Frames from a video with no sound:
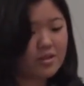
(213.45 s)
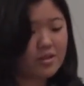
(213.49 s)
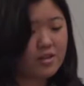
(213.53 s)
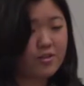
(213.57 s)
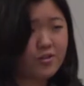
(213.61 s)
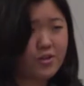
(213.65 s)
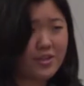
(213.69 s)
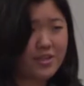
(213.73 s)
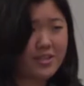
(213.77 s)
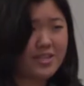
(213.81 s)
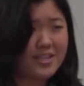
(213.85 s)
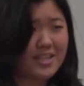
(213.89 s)
The
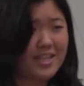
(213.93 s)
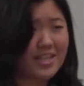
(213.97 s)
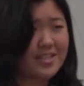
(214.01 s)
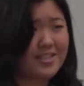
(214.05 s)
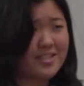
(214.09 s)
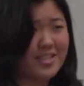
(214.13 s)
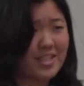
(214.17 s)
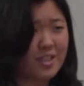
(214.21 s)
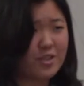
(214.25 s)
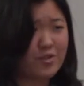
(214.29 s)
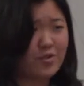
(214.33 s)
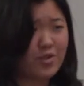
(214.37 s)
first I
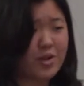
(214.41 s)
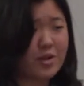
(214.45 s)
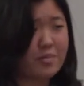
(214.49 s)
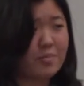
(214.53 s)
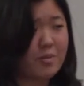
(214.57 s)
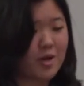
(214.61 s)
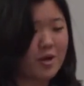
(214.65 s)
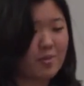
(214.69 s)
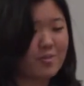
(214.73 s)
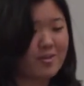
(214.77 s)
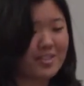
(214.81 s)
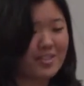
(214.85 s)
stands for
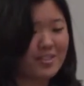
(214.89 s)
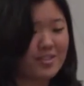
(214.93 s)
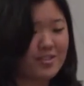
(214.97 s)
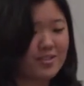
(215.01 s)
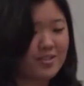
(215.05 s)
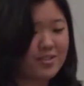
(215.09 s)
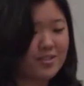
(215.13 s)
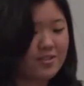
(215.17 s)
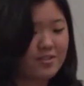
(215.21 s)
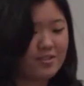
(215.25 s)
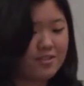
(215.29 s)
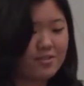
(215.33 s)

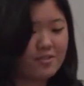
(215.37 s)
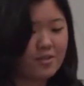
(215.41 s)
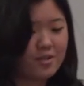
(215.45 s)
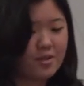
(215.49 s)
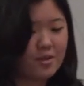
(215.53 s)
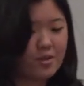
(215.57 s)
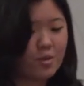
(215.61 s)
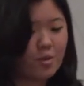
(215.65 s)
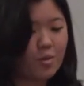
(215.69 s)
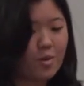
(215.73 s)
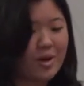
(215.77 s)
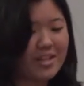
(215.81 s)
impermanence.
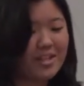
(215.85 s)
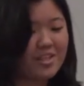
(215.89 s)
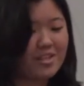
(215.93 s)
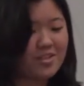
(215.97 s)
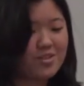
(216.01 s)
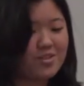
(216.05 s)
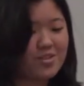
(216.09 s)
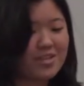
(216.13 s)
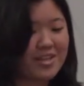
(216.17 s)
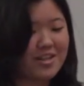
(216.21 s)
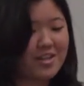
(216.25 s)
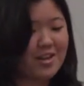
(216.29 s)
While I
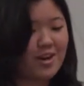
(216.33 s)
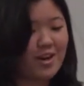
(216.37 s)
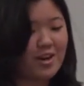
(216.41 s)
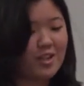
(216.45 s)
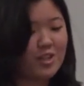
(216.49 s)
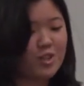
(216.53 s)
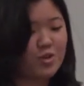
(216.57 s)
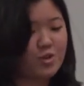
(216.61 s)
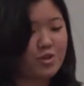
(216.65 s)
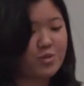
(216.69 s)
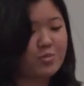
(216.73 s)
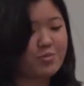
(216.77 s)
knew that
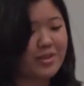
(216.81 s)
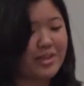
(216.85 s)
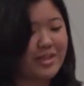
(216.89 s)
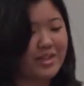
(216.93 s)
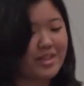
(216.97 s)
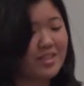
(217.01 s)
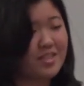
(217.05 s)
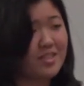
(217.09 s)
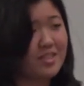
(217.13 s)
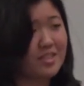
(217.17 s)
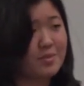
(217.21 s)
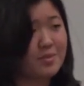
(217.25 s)
college would
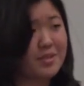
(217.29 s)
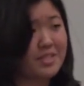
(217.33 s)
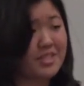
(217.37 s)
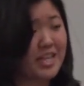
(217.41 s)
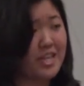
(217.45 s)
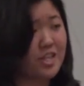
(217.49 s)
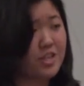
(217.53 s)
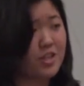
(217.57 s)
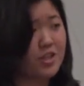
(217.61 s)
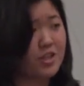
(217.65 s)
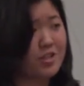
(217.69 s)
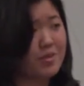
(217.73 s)
bring a
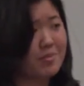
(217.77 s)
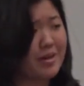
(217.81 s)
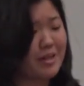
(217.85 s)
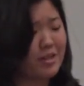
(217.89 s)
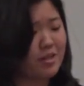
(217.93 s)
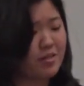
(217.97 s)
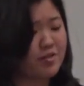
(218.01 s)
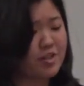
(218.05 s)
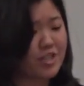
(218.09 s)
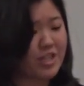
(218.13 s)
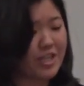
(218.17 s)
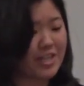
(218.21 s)
substantial
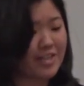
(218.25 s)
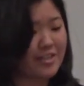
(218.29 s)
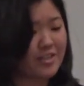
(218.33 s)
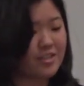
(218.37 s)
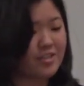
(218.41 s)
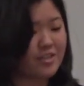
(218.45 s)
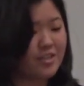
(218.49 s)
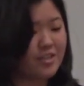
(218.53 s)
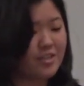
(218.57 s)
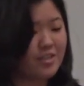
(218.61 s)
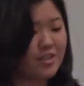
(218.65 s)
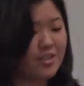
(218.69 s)
amount of
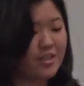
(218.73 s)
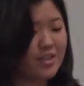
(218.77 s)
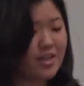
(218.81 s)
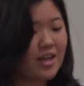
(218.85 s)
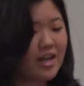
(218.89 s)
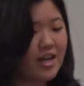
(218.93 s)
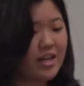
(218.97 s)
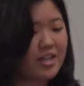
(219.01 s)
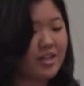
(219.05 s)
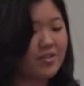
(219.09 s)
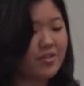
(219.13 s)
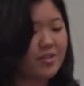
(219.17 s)
change,
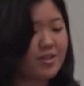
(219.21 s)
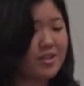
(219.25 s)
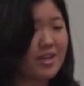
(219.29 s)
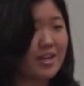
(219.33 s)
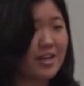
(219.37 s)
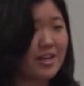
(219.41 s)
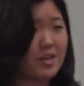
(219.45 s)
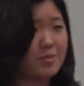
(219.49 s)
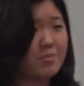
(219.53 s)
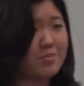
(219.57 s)
I never thought